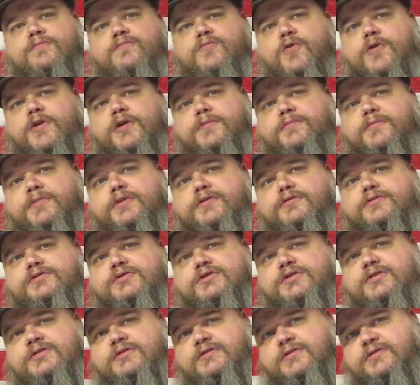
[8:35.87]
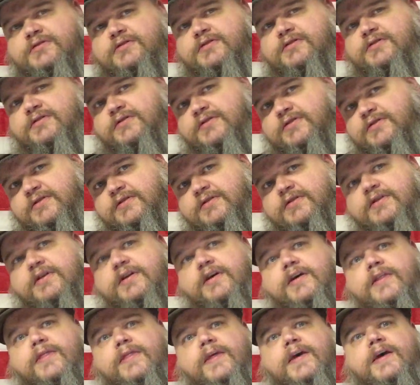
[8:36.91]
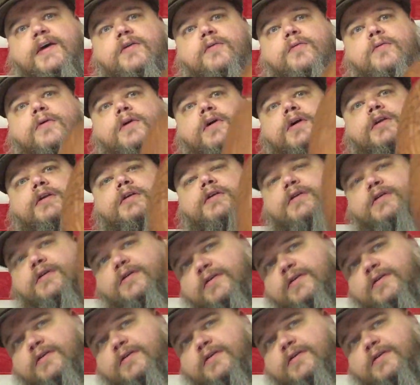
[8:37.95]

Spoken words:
Morgan Bones. And that one,